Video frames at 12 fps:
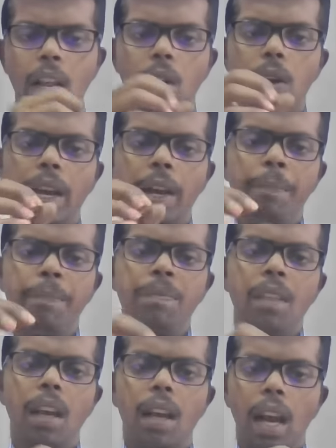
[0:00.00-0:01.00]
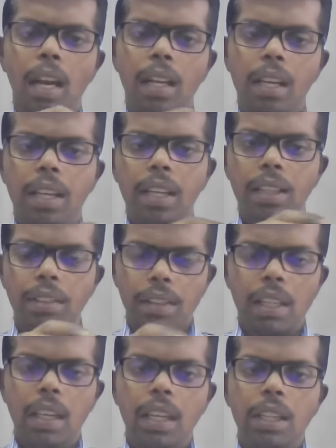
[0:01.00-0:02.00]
Okay, and it